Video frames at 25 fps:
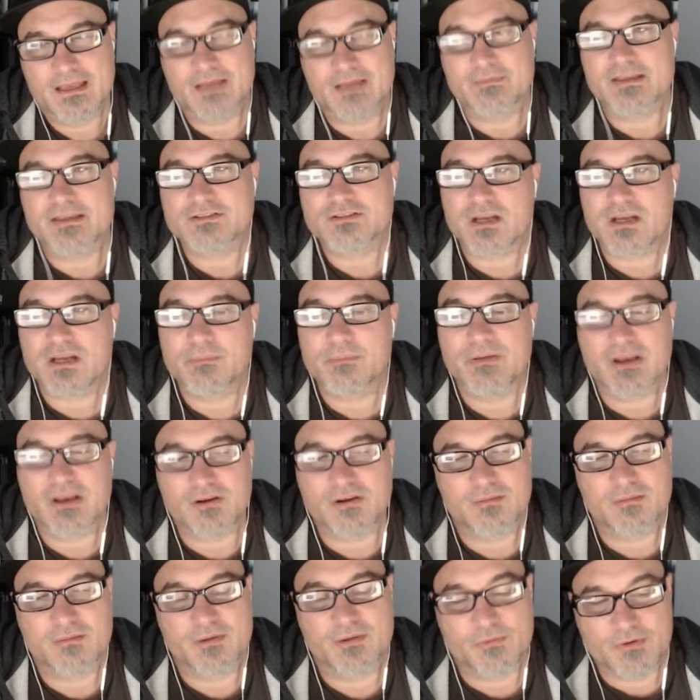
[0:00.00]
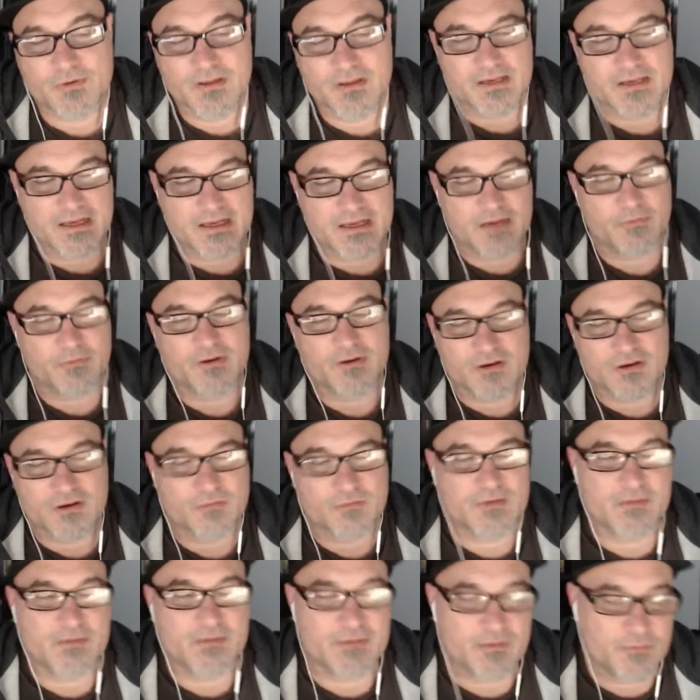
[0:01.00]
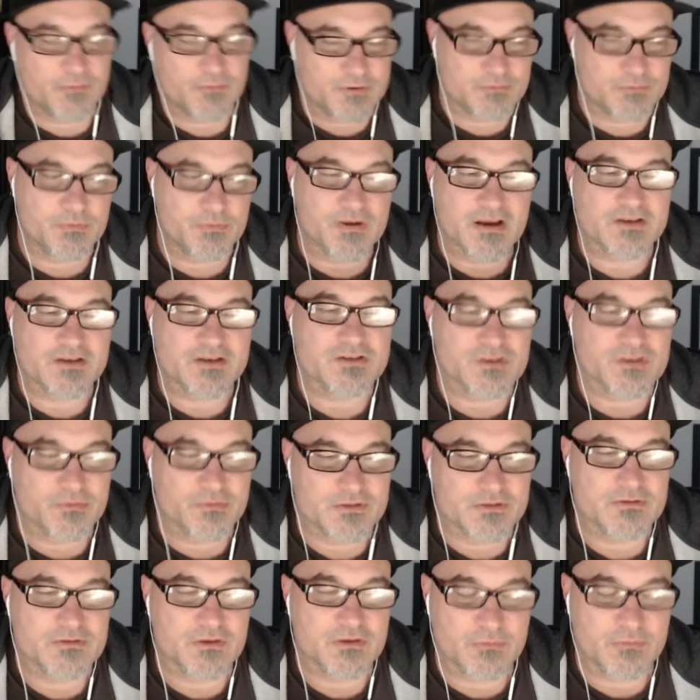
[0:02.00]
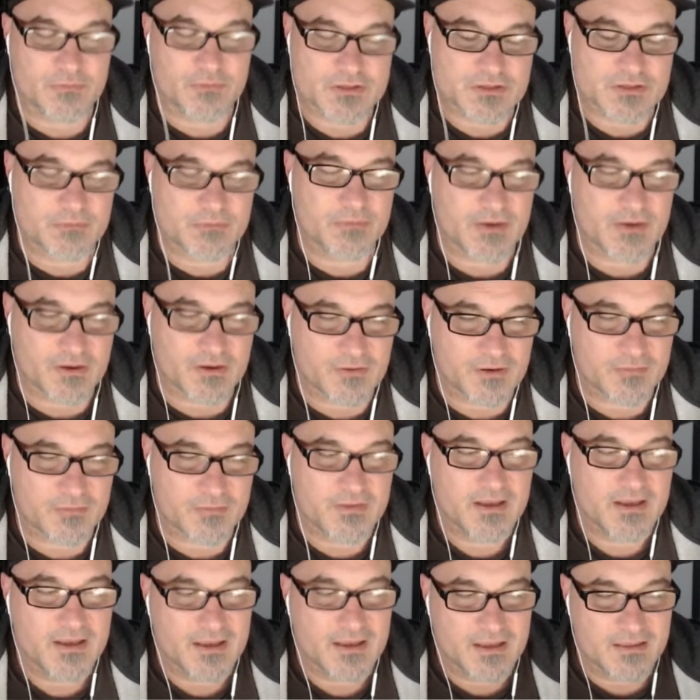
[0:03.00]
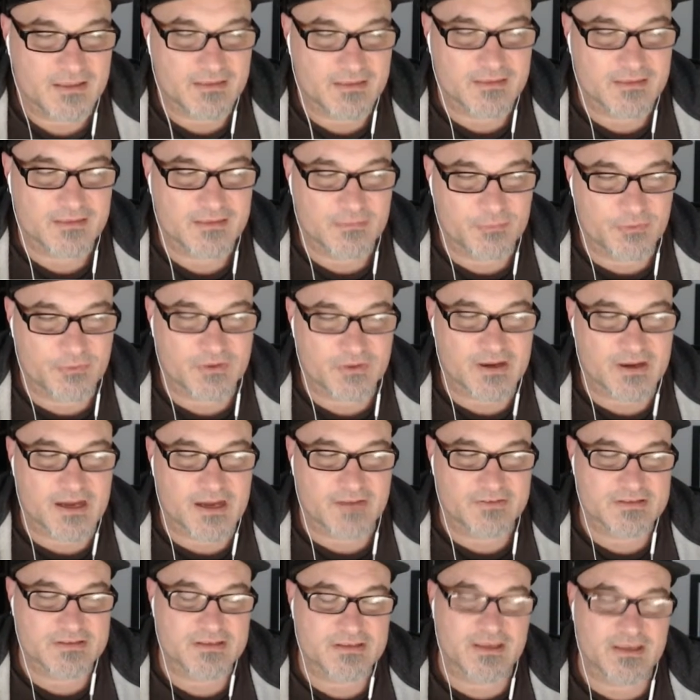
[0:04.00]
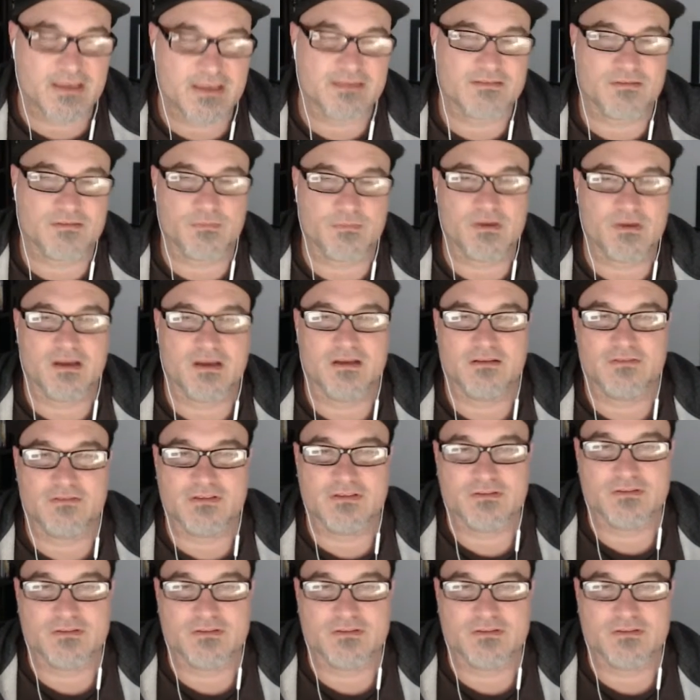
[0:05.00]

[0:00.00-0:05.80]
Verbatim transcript: I'm not trying to pick on him. I'm really not. We're calling him Rayman. We probably should. We shouldn't pick on him. The boy obviously has some kind of.